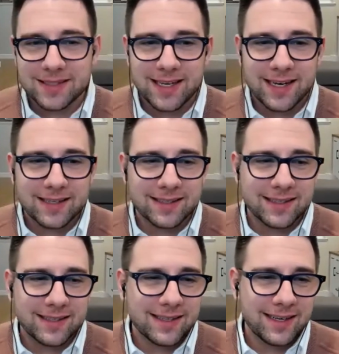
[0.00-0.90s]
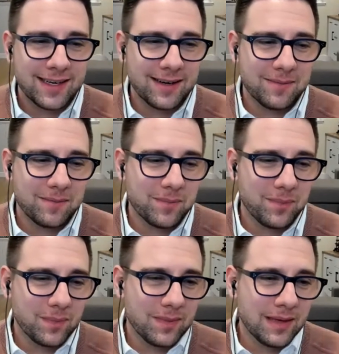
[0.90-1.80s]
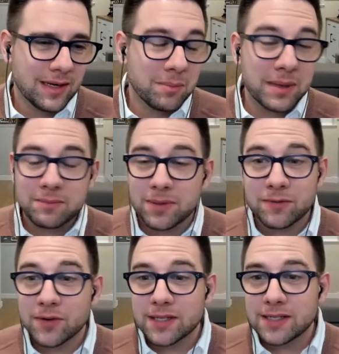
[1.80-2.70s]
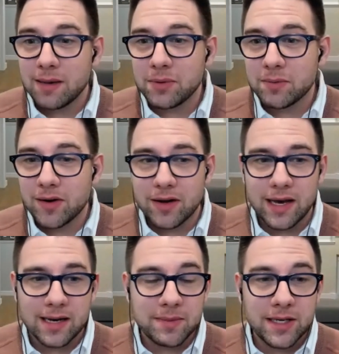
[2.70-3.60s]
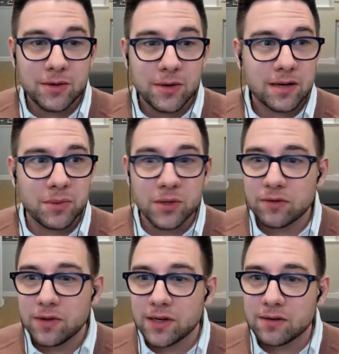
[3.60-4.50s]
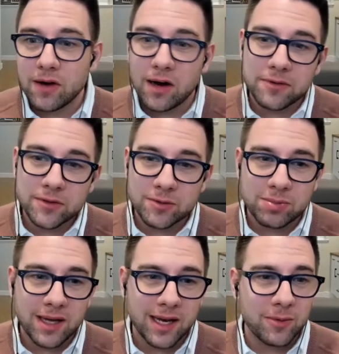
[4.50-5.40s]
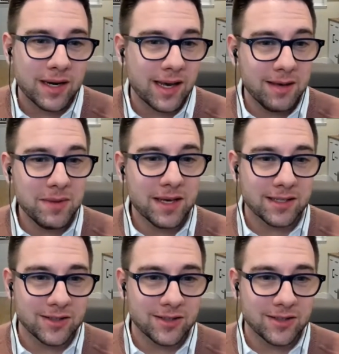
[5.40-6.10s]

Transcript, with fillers: Exactly. Um, you know, but, but for example, Marianne, I mean, you had a beautiful out of office reply when I emailed